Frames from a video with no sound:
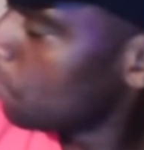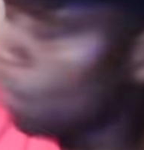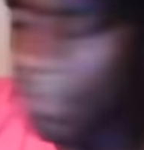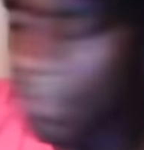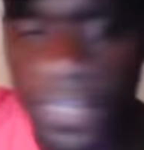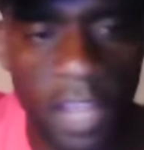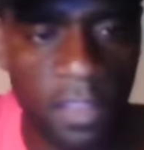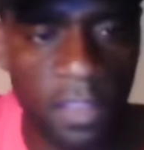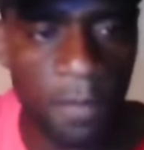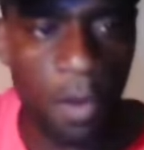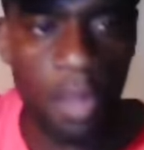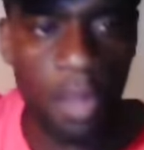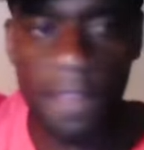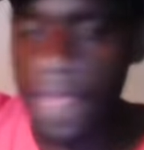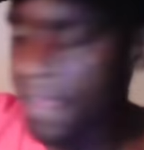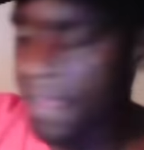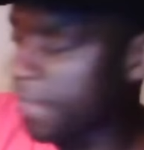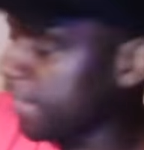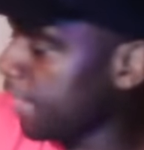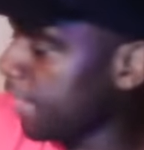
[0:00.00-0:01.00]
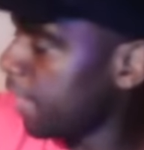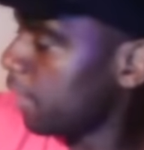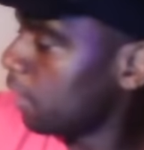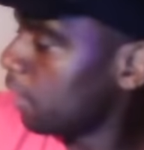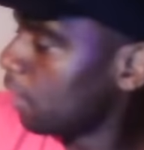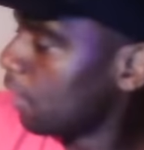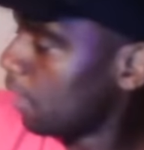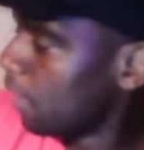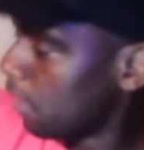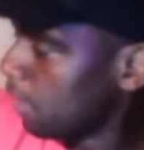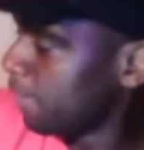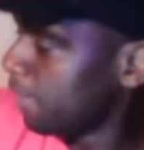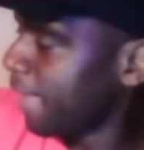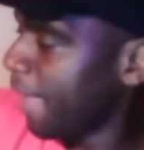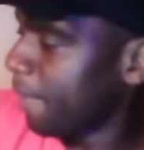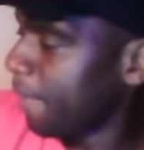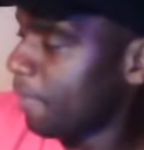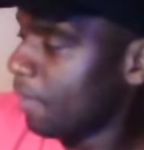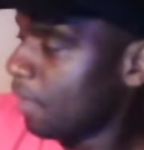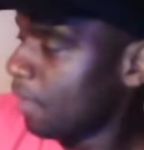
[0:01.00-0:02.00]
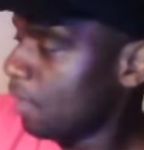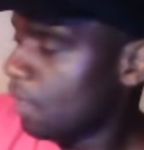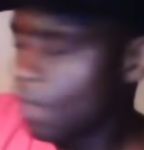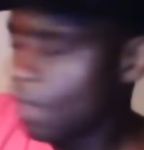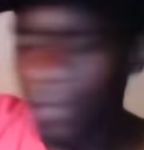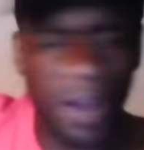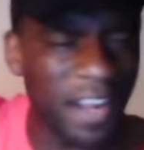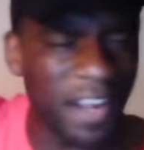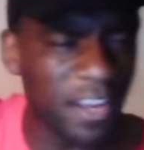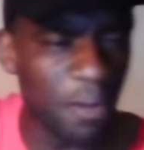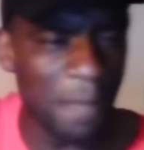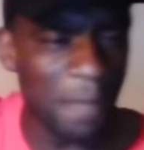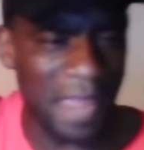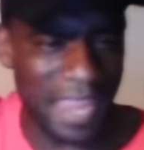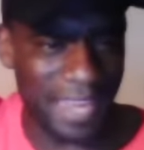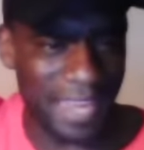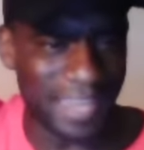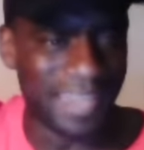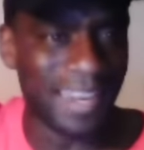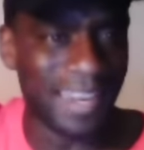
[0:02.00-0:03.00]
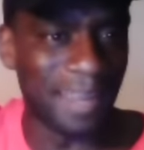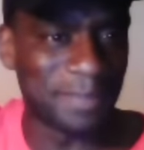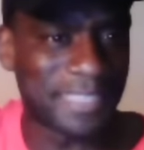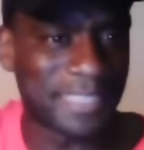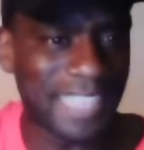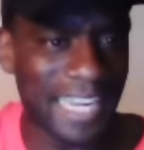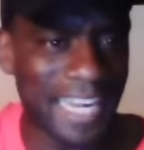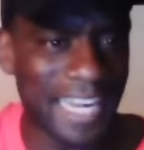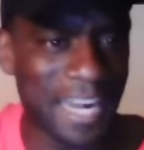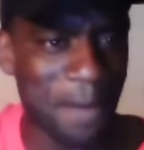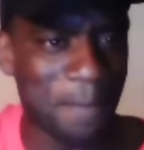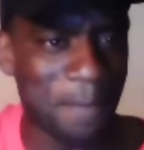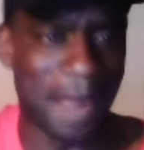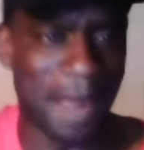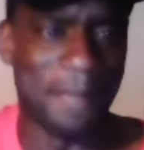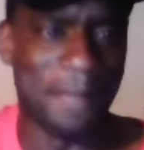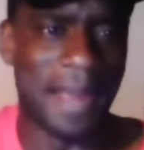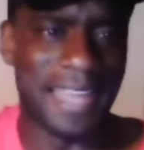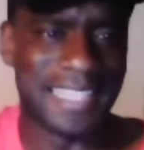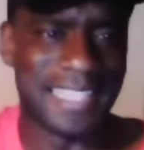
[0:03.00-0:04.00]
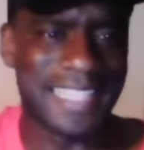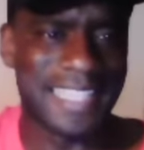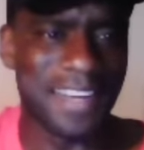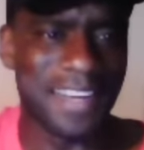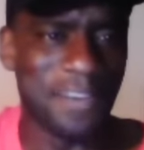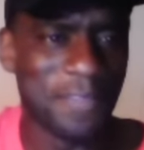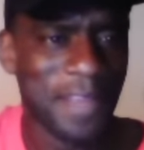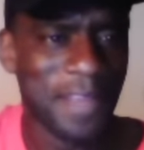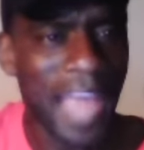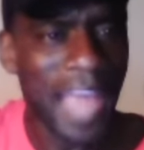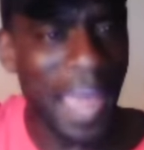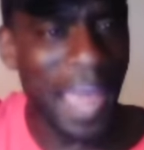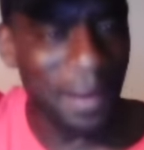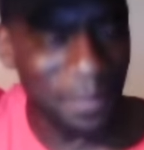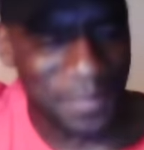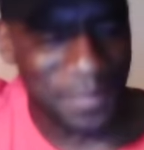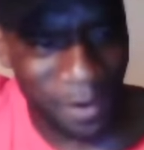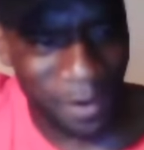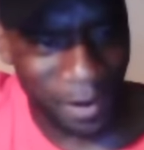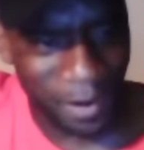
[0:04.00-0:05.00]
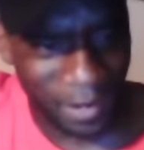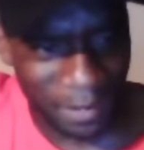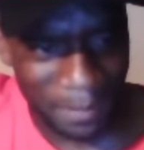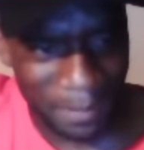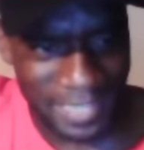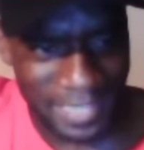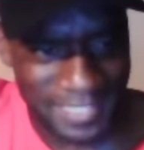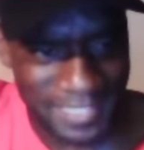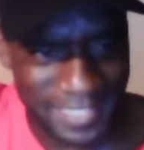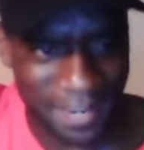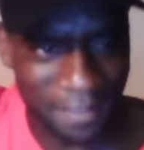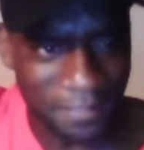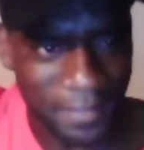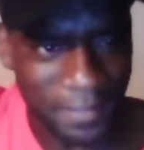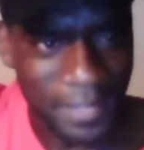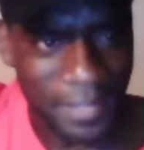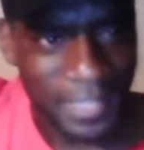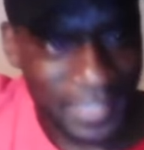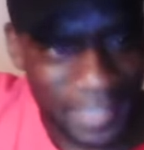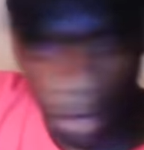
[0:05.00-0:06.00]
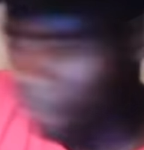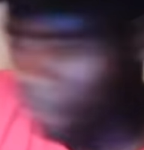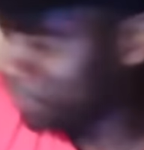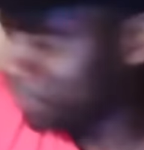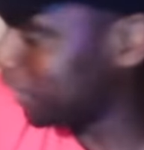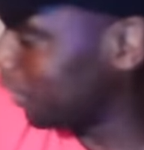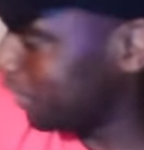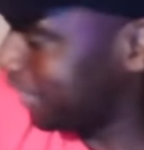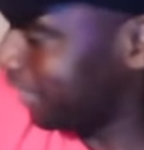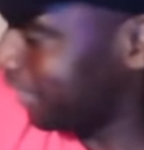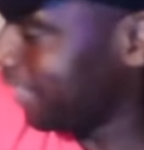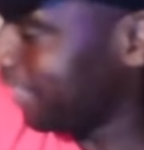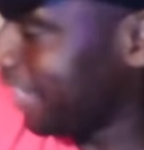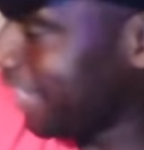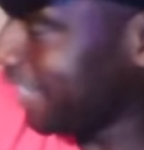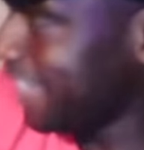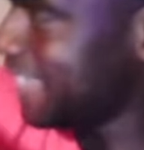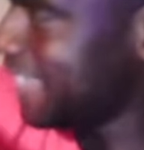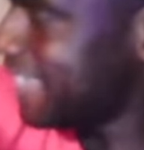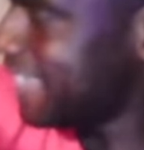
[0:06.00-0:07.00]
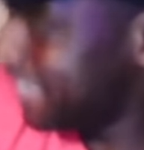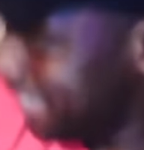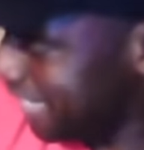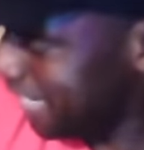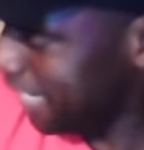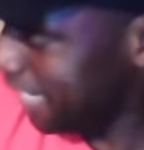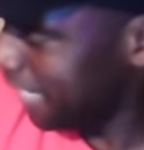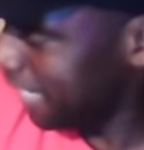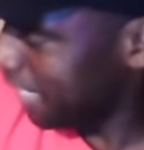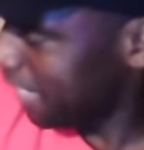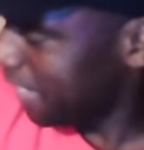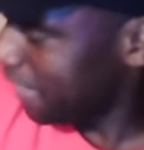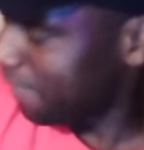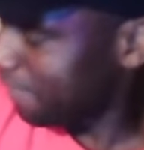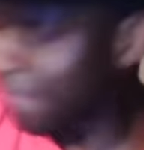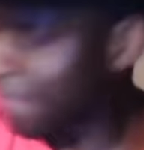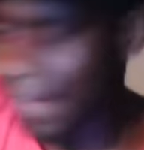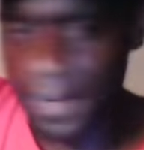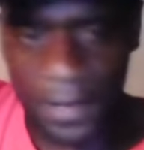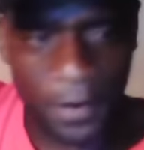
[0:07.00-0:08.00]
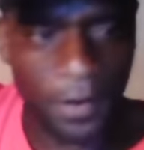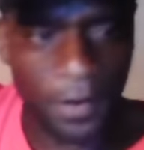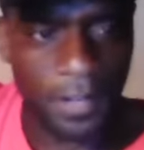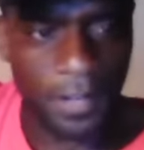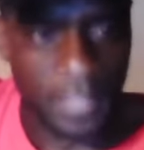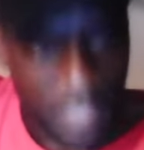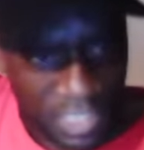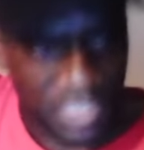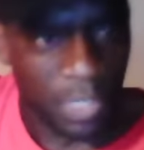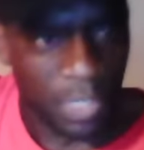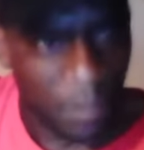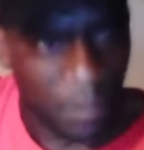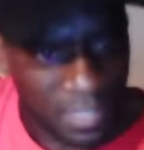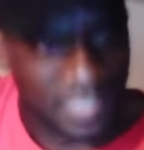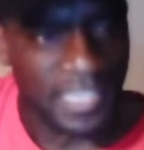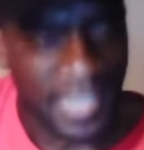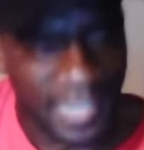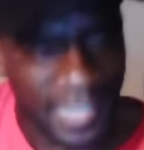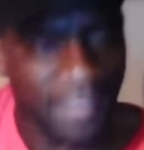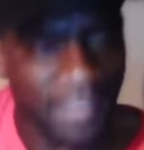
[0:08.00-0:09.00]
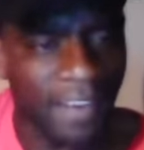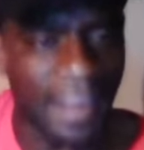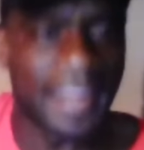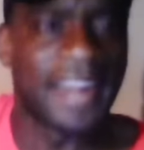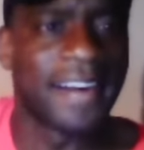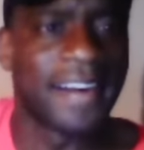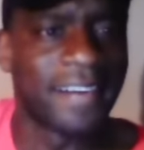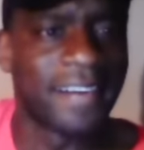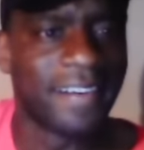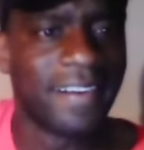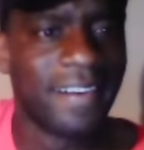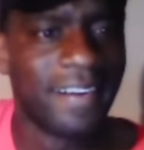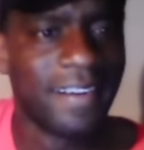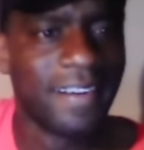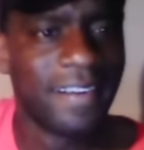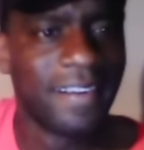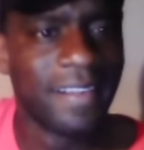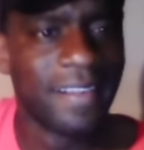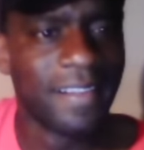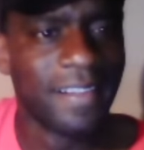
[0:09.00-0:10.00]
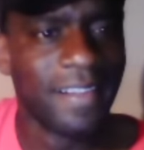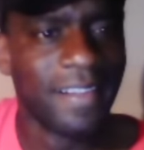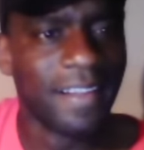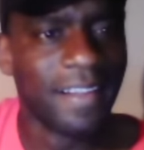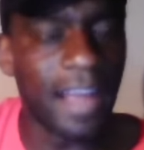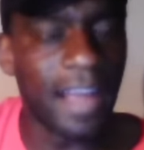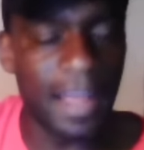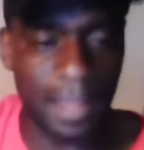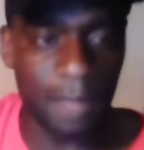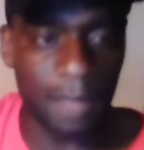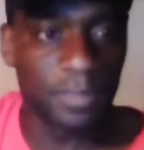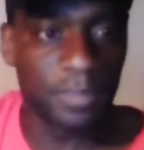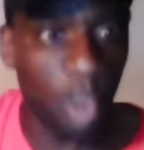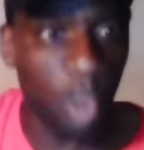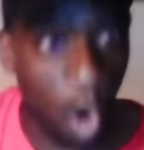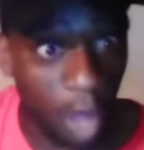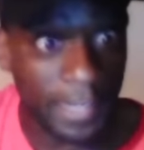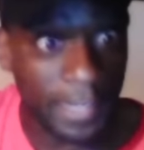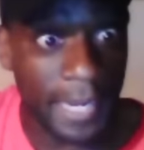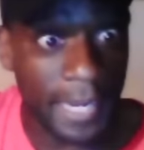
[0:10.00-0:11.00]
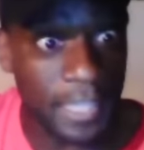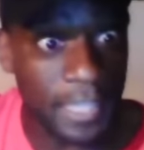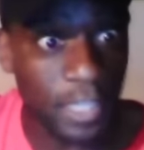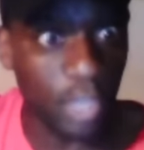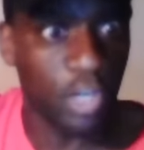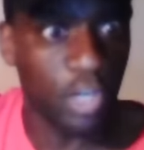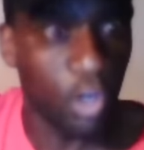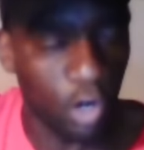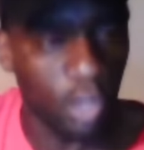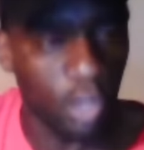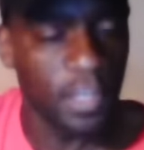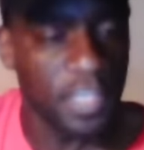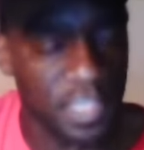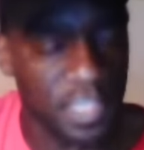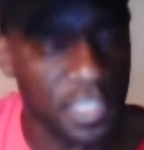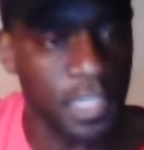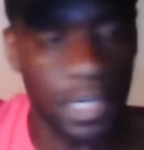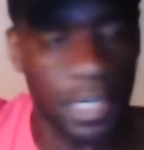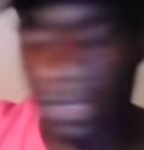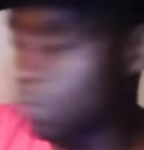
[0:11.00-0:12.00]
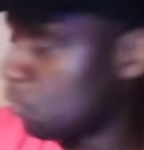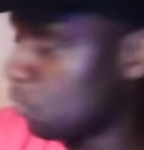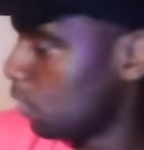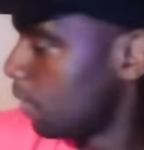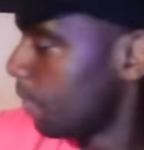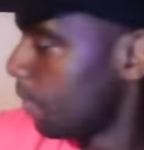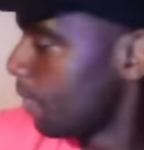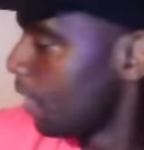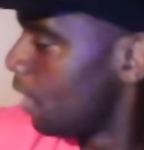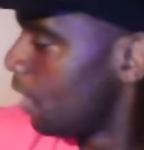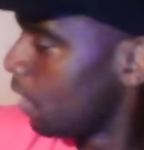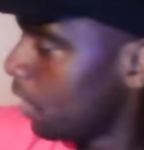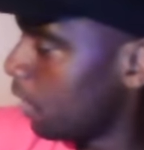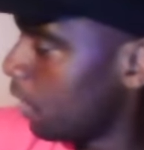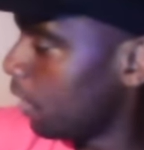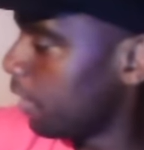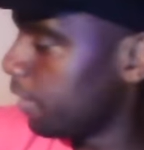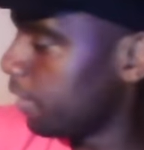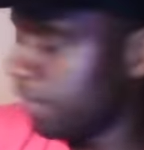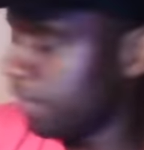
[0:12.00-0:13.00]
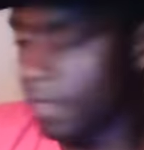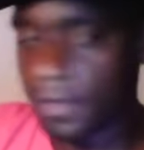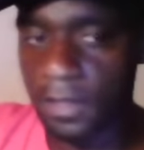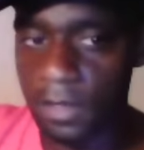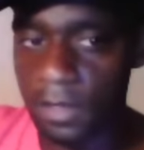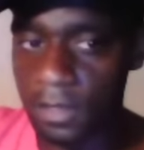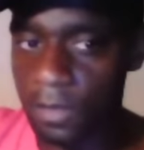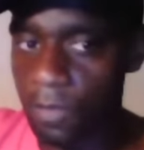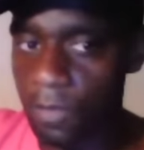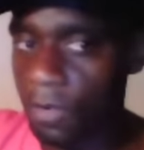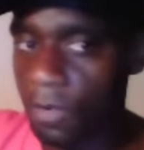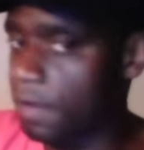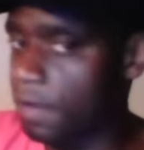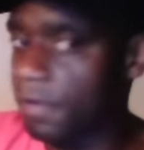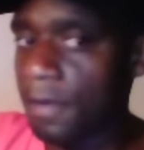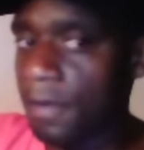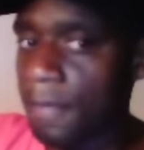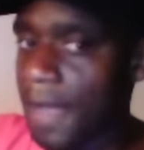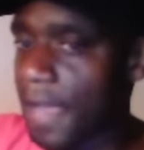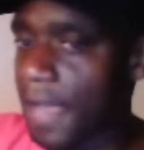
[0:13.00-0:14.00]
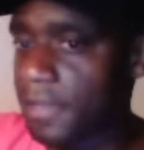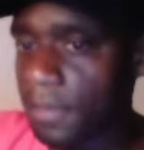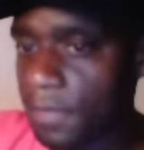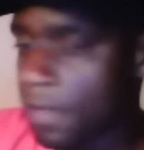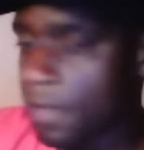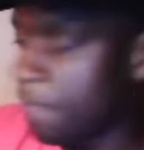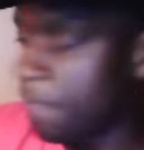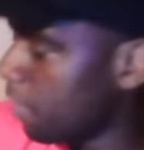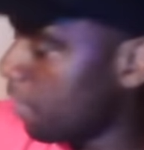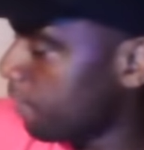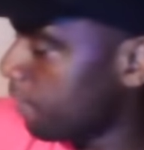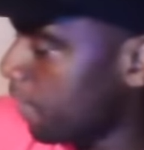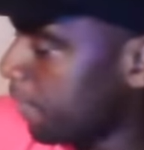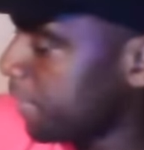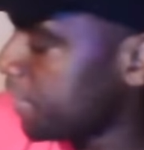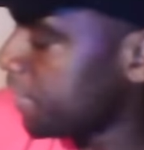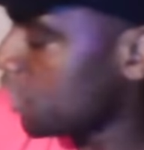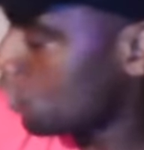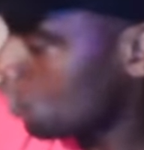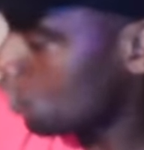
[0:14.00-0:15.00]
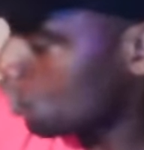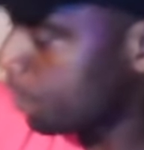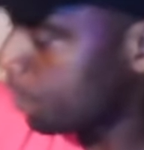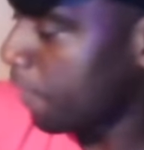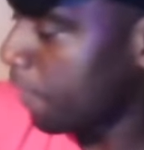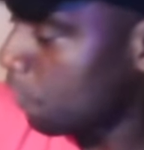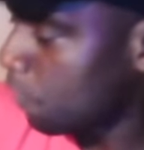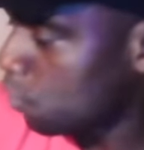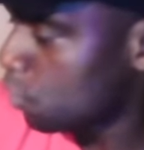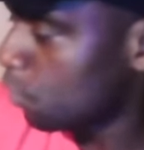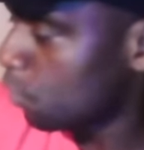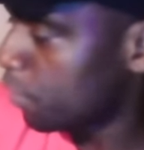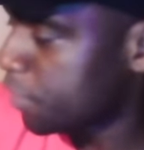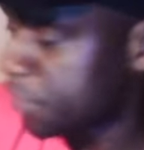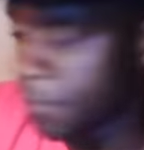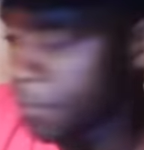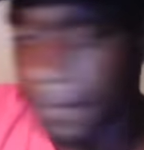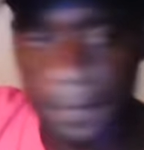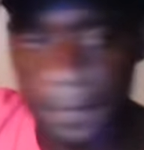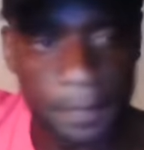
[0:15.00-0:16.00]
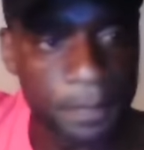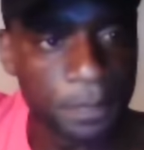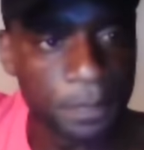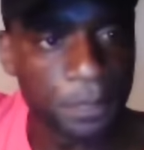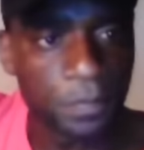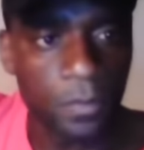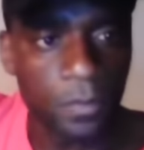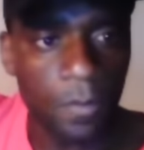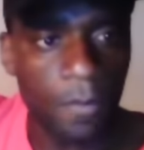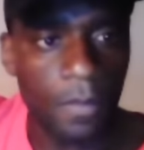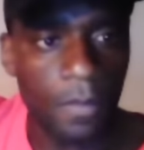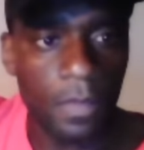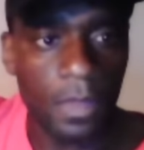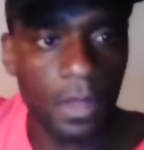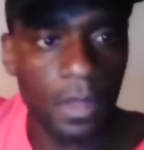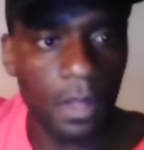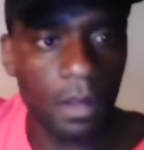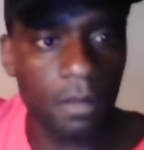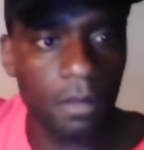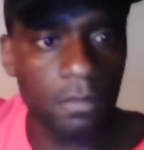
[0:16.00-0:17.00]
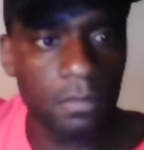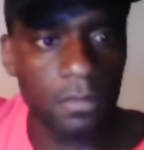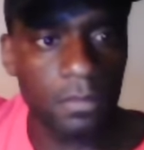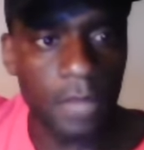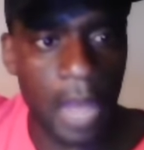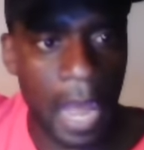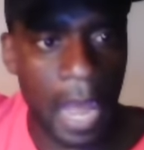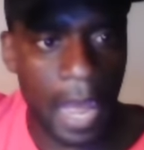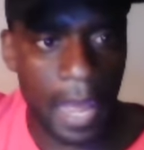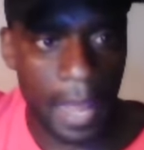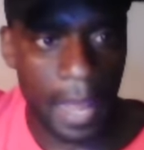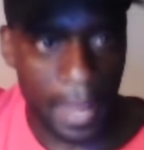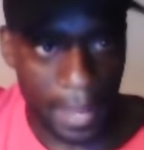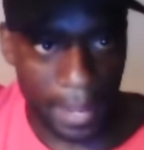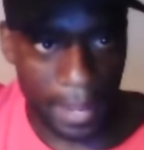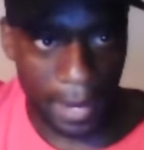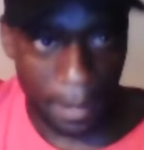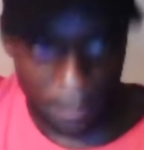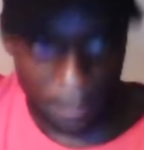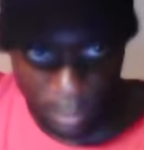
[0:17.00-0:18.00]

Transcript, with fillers: Well, oh, tell them all that again. Okay. What do you mean? I'm sitting here by myself and I'm talking to myself. Don't you clearly see that Curly Sue is sitting right here? I'm talking to Curly Sue. Curly, they, they, don't worry, don't mind them. They're being very disrespectful towards you. Uh, I'm